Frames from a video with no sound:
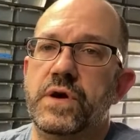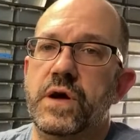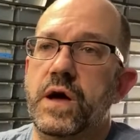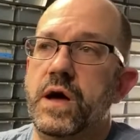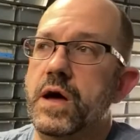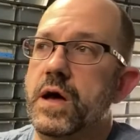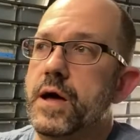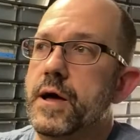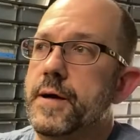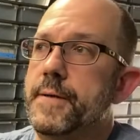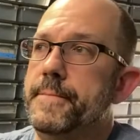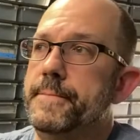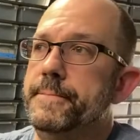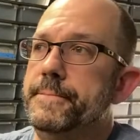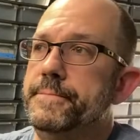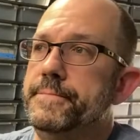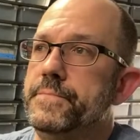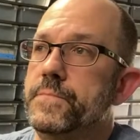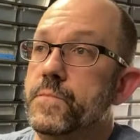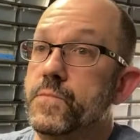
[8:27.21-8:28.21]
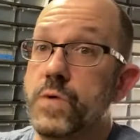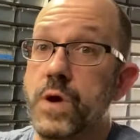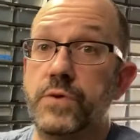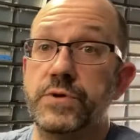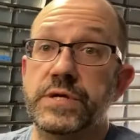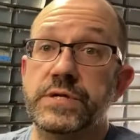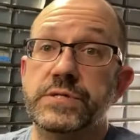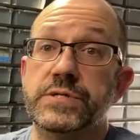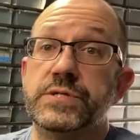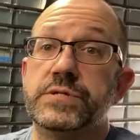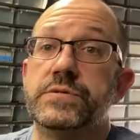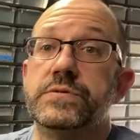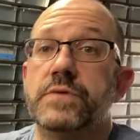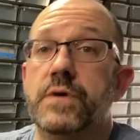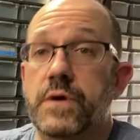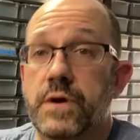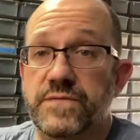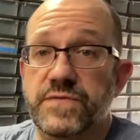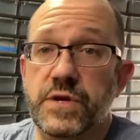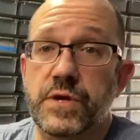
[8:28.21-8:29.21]
rodents
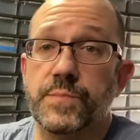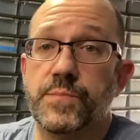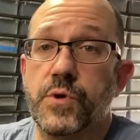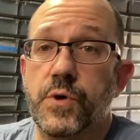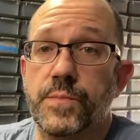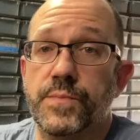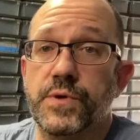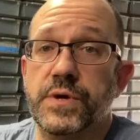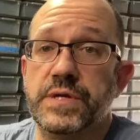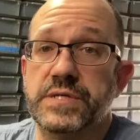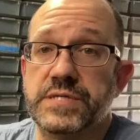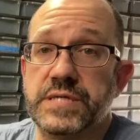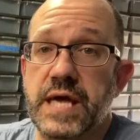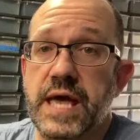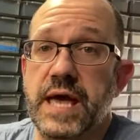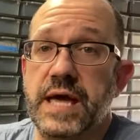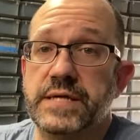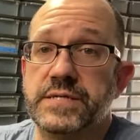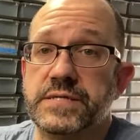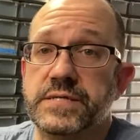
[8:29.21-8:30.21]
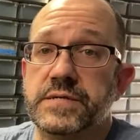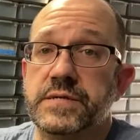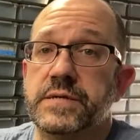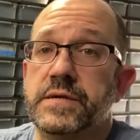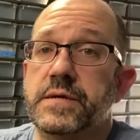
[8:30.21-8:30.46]
of the appropriate size,